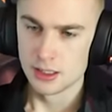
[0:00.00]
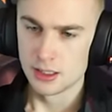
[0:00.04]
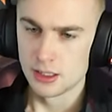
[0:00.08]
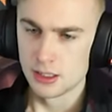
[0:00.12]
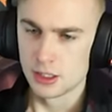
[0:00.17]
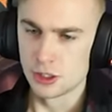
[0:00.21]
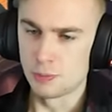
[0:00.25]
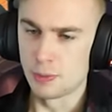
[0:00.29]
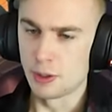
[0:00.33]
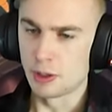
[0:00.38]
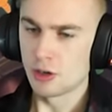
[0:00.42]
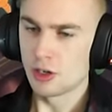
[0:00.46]

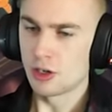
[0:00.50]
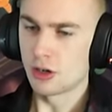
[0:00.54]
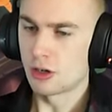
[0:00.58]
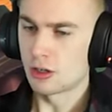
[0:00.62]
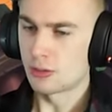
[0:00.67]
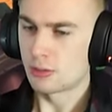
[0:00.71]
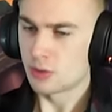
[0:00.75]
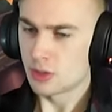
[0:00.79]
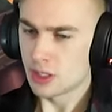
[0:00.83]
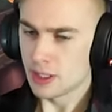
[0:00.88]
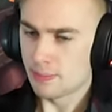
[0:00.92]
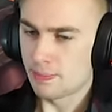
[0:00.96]
Is Buried
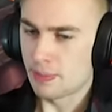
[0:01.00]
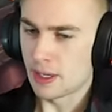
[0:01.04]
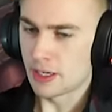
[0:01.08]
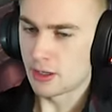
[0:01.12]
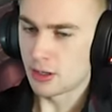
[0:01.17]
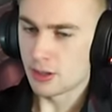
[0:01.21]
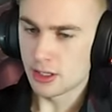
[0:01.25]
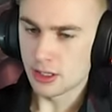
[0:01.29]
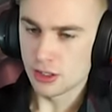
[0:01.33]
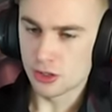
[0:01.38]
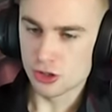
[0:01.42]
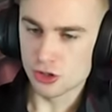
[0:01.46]
Armory
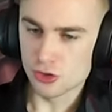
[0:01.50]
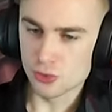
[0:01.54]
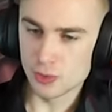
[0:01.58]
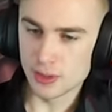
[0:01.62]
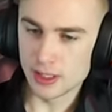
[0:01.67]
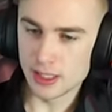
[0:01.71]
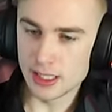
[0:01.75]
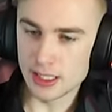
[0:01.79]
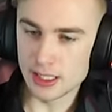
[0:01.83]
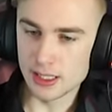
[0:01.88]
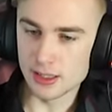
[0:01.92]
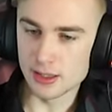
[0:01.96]
better than
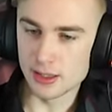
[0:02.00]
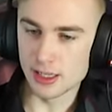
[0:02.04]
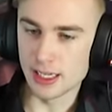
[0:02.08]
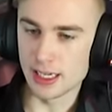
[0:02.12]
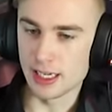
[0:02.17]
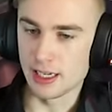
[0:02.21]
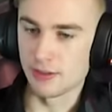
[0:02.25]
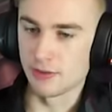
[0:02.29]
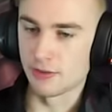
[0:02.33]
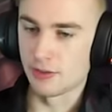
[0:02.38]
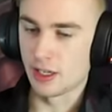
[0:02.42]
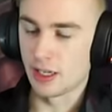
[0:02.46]
Swinging
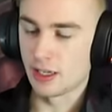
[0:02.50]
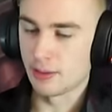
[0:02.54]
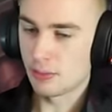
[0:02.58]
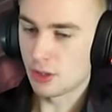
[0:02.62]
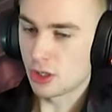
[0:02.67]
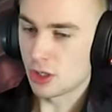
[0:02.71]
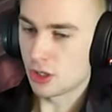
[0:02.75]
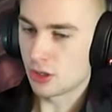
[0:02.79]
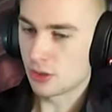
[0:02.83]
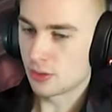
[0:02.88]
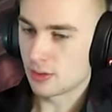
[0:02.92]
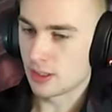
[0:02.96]
Glaive? Am
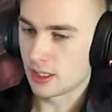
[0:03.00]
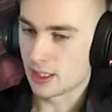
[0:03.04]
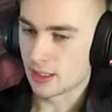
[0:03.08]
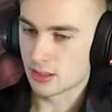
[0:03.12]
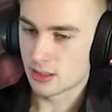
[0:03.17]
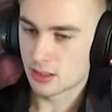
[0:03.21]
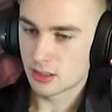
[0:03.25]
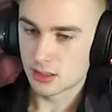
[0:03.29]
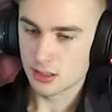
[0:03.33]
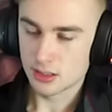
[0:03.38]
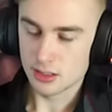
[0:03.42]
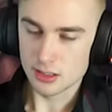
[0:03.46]

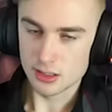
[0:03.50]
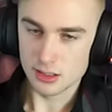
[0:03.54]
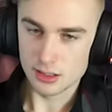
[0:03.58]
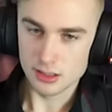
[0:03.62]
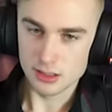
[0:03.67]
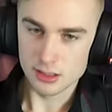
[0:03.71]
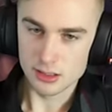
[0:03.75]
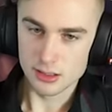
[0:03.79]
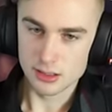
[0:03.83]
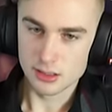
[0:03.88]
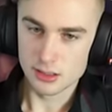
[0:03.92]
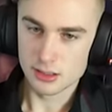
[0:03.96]
curious.
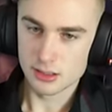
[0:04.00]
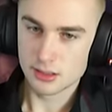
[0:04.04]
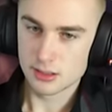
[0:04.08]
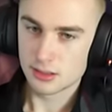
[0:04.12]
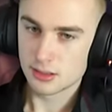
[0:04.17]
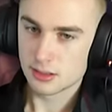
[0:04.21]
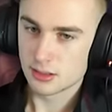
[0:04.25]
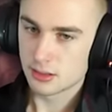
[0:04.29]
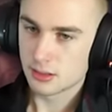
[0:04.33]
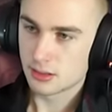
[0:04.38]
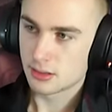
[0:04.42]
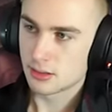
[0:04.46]

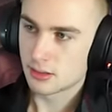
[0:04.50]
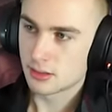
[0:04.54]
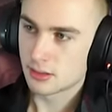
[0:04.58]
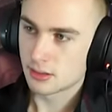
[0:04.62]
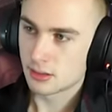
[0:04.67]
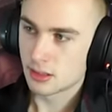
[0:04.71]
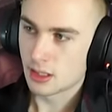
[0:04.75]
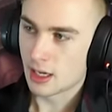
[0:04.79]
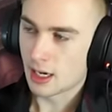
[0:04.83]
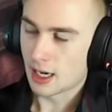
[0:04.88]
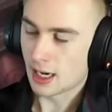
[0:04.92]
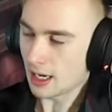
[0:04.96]

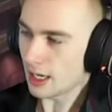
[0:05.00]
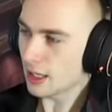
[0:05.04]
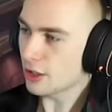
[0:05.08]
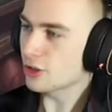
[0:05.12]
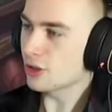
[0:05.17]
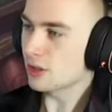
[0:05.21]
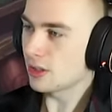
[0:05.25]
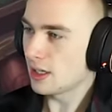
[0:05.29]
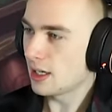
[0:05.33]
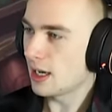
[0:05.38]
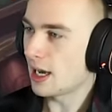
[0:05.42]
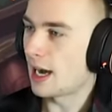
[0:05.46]
I
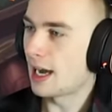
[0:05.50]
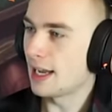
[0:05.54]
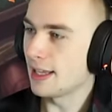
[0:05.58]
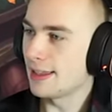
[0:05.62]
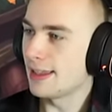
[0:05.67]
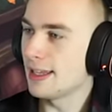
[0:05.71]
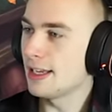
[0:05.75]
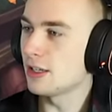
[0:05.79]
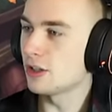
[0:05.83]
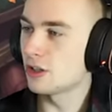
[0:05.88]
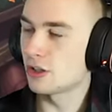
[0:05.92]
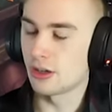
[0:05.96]
actually, I
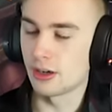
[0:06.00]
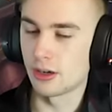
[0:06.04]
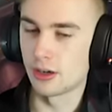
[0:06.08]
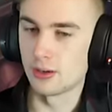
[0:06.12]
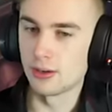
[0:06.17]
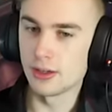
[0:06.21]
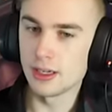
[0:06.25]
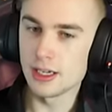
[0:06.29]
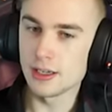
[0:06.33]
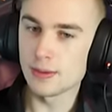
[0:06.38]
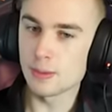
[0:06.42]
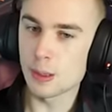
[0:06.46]
think so.
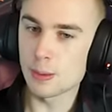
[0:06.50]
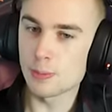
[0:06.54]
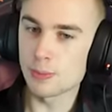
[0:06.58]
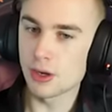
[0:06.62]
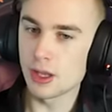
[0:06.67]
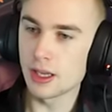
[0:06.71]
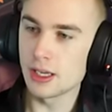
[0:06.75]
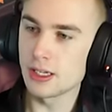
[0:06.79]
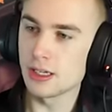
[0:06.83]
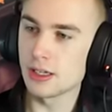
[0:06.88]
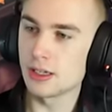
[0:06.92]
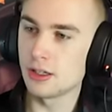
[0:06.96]
It, it,
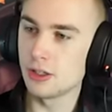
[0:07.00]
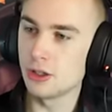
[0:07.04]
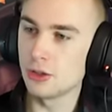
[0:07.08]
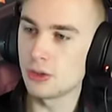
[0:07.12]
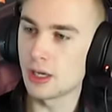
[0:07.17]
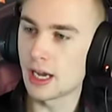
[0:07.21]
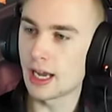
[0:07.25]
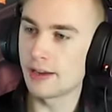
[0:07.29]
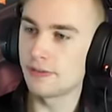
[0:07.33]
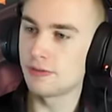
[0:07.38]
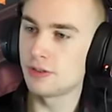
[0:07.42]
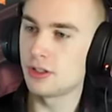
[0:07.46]
probably, you'd
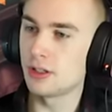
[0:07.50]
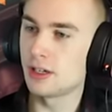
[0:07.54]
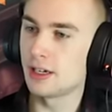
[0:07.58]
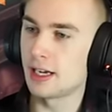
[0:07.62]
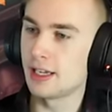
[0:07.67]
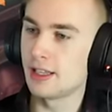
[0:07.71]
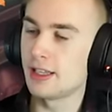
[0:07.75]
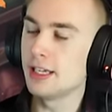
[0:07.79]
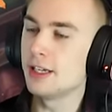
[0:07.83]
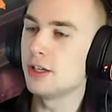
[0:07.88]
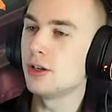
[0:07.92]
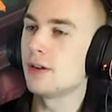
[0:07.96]
have to, I
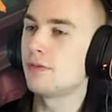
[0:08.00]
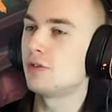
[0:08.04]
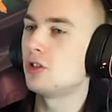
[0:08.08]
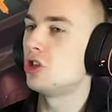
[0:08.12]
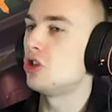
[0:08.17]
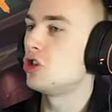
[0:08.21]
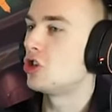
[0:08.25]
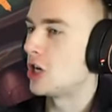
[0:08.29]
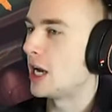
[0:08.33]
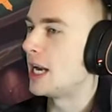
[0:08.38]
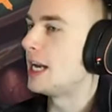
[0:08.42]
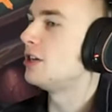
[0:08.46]
think you have to
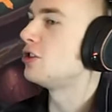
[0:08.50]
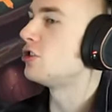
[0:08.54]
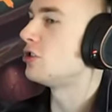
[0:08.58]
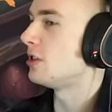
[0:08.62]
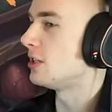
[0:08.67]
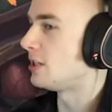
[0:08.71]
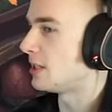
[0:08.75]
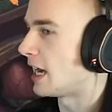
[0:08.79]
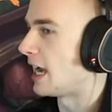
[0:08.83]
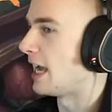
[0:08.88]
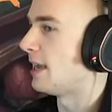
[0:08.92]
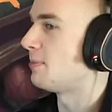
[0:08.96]
change the
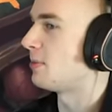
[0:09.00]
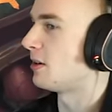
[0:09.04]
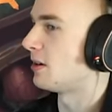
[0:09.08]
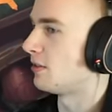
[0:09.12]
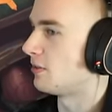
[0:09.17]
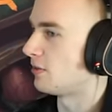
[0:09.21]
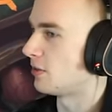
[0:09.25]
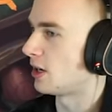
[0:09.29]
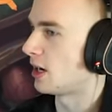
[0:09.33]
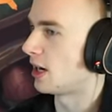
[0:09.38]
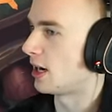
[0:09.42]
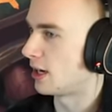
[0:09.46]
type
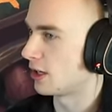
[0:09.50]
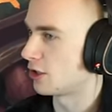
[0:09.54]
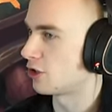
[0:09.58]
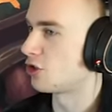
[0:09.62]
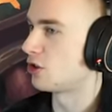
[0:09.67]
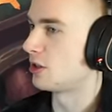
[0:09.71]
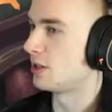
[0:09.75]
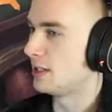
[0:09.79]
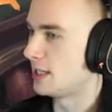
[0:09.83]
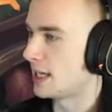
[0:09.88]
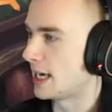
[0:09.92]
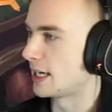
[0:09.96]
of
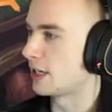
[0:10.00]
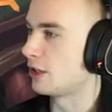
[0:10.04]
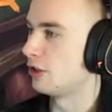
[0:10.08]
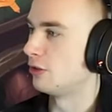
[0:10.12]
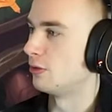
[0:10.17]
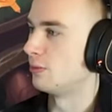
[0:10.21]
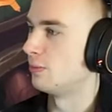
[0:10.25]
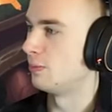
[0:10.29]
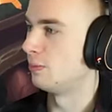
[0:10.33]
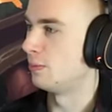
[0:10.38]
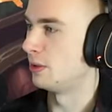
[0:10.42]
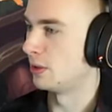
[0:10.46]
Akshan deck
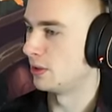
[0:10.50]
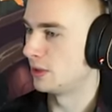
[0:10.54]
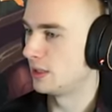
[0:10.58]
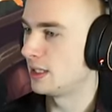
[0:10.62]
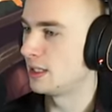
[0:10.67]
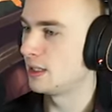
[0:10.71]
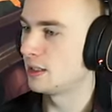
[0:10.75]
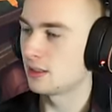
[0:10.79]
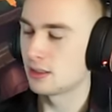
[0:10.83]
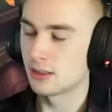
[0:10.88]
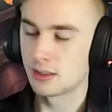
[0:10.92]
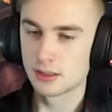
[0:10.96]
you're
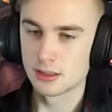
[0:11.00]
building.